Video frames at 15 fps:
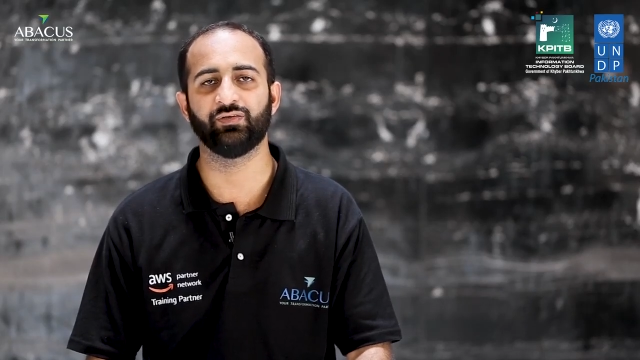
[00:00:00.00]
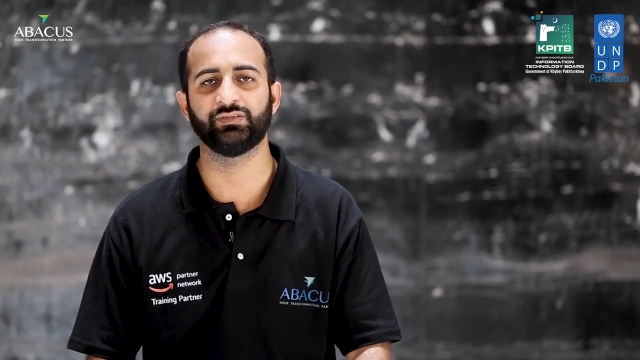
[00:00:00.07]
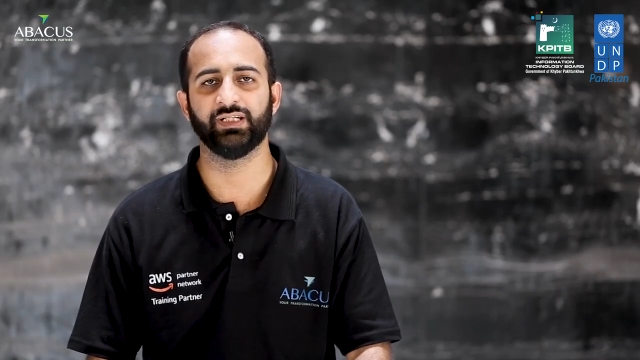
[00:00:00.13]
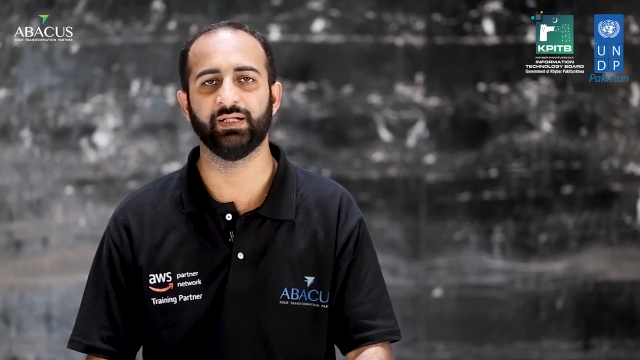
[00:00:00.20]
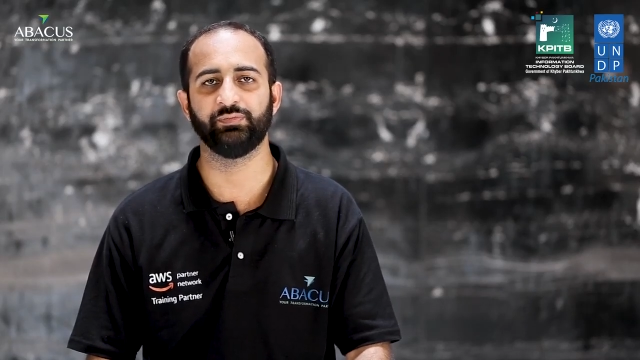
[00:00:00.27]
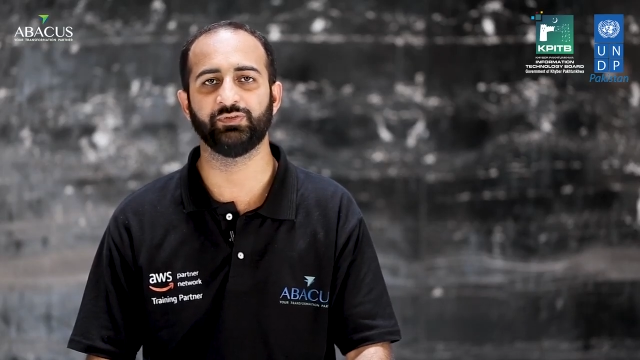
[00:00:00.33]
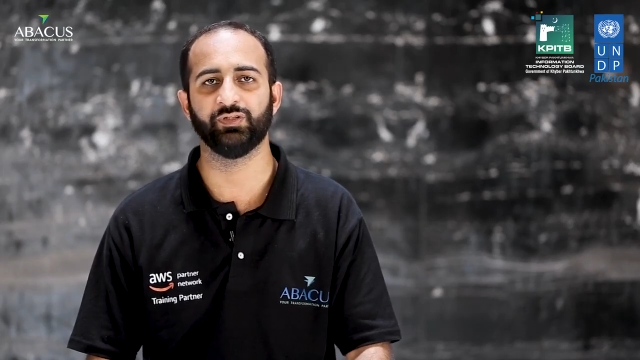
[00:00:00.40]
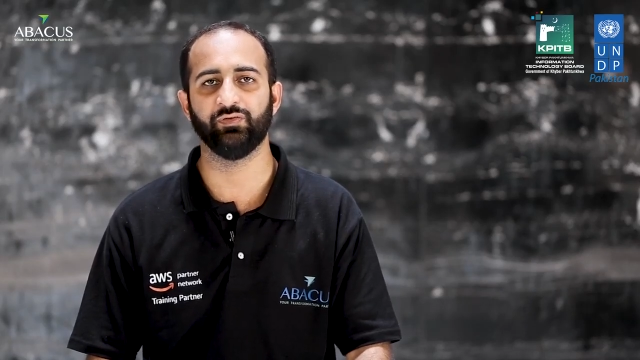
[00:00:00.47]

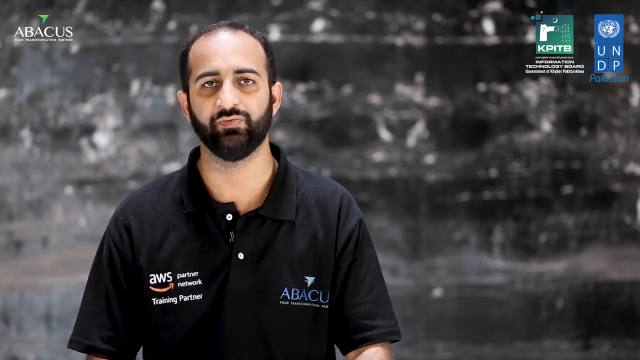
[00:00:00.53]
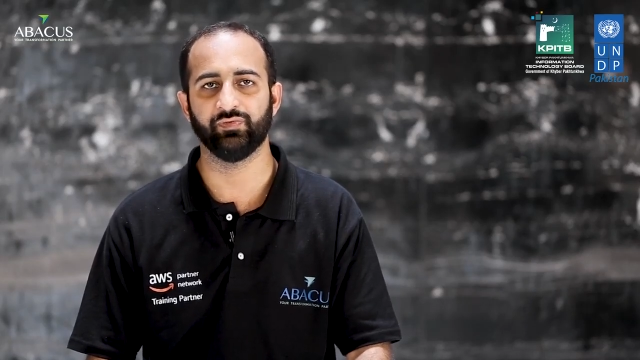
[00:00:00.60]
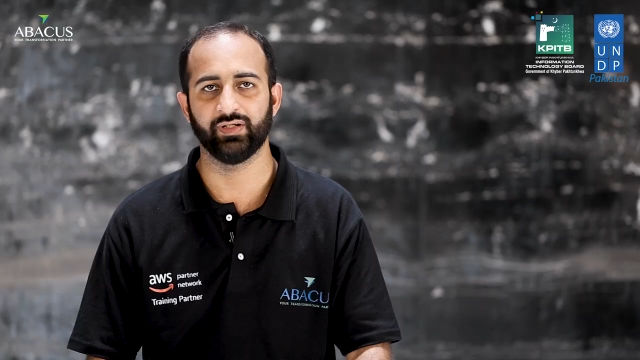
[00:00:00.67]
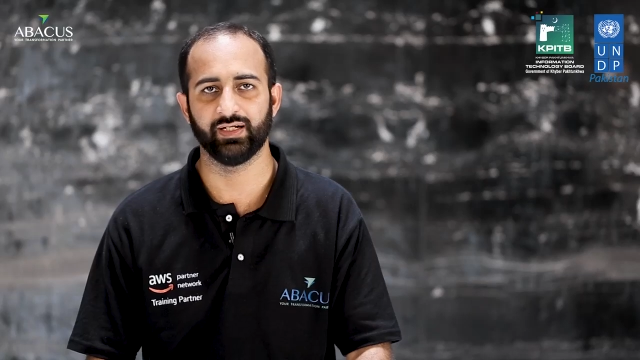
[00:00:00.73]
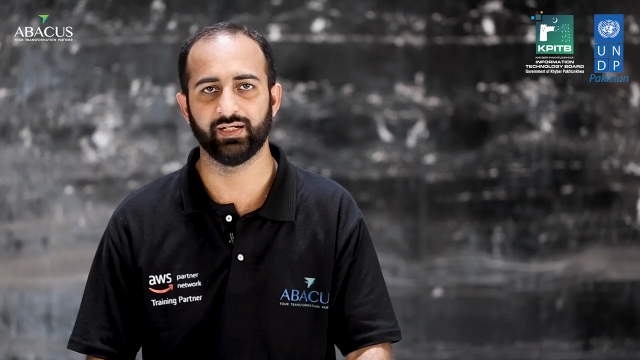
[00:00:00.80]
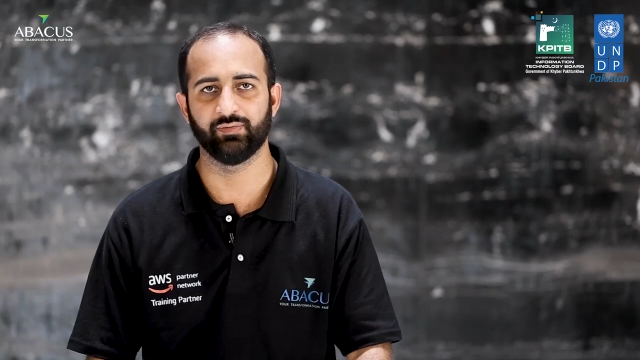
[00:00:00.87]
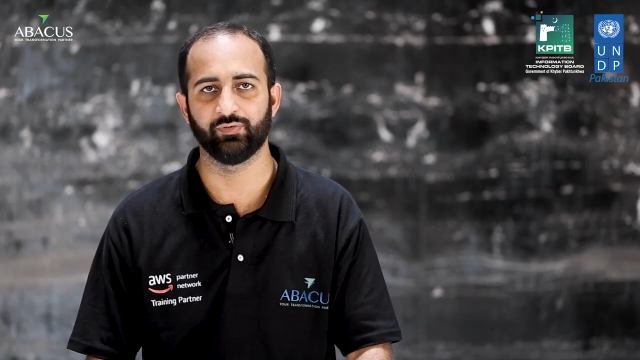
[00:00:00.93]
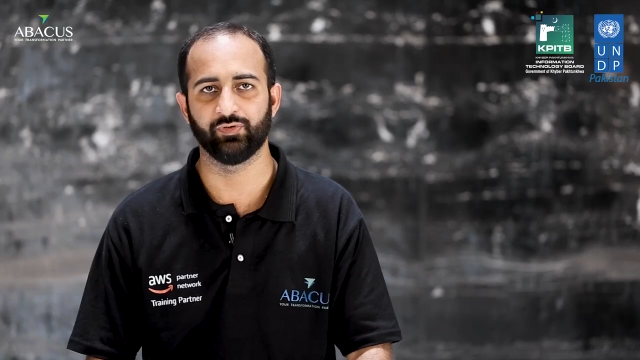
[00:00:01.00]
concepts of
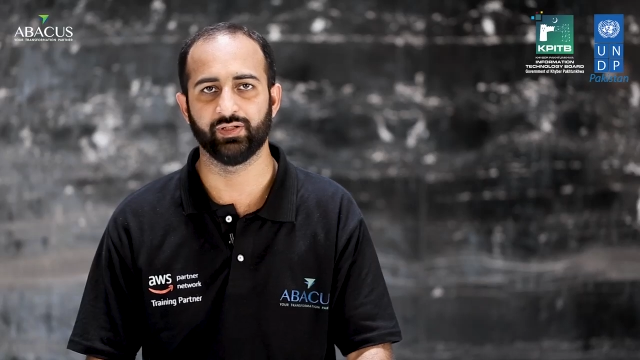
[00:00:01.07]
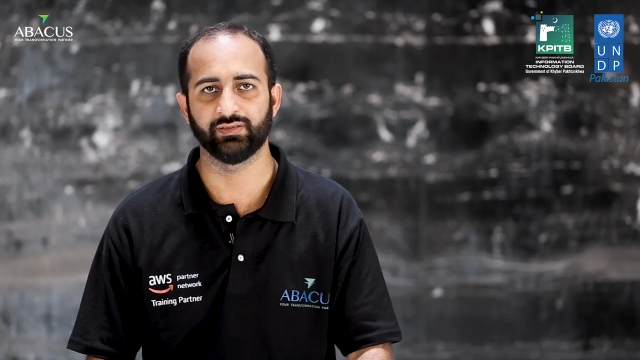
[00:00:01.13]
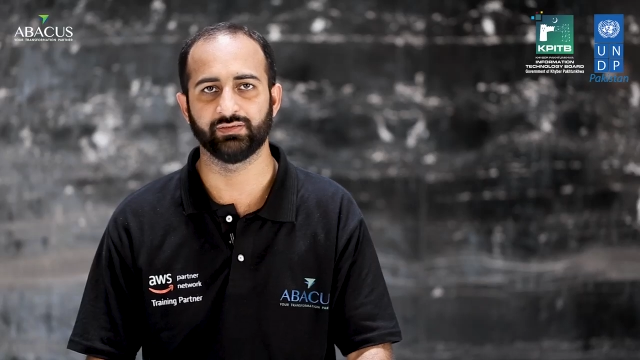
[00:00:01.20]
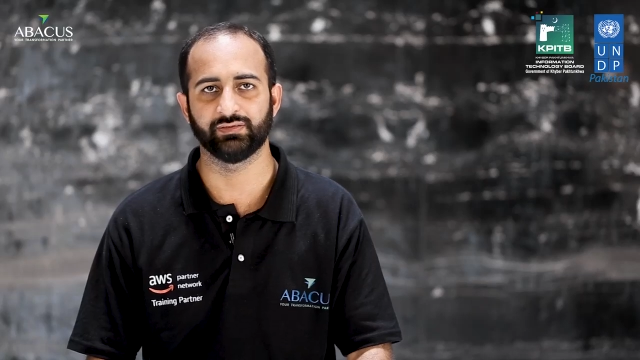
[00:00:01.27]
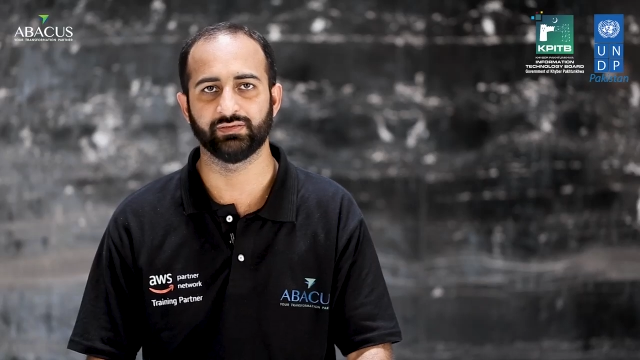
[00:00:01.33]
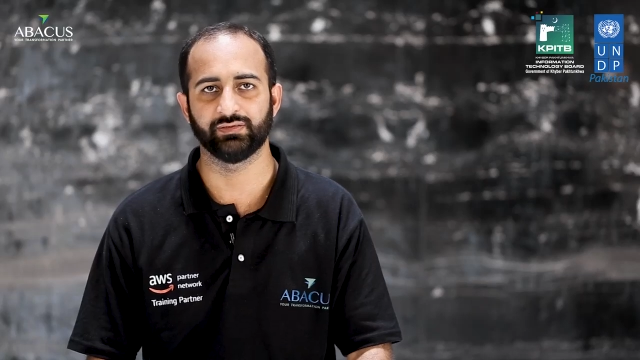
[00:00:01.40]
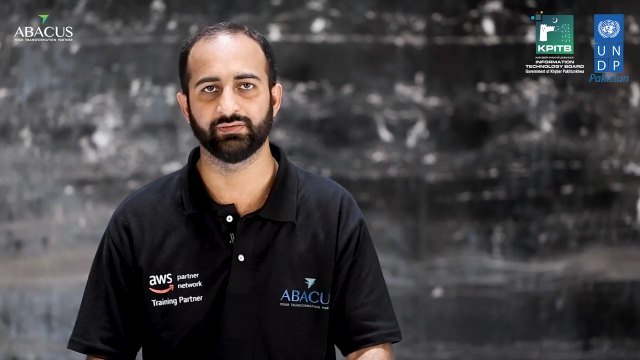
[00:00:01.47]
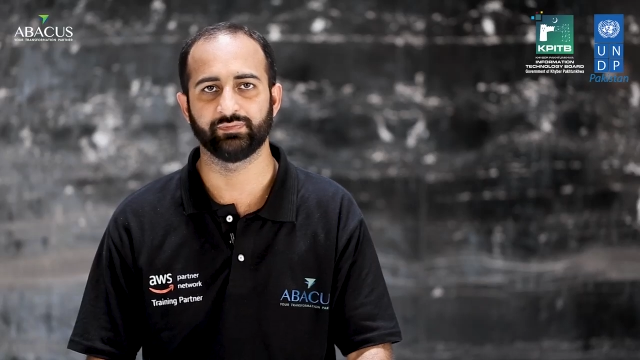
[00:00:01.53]

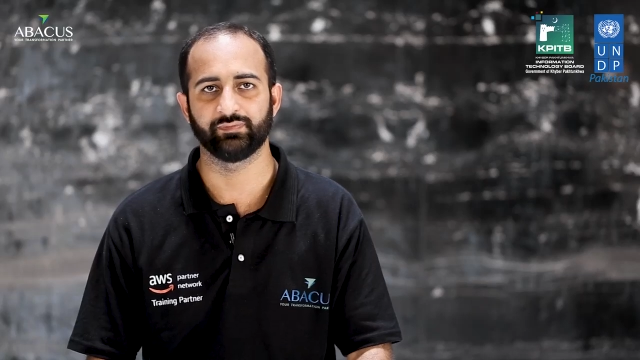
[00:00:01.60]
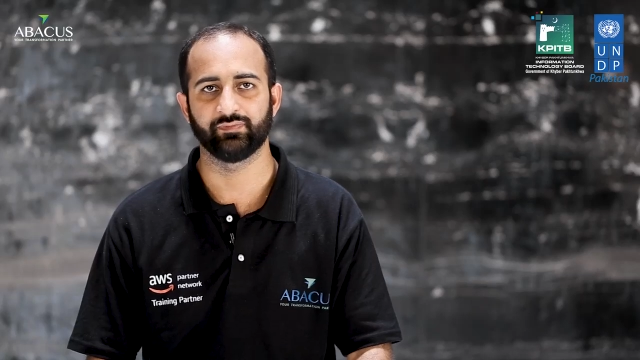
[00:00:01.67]
AWS.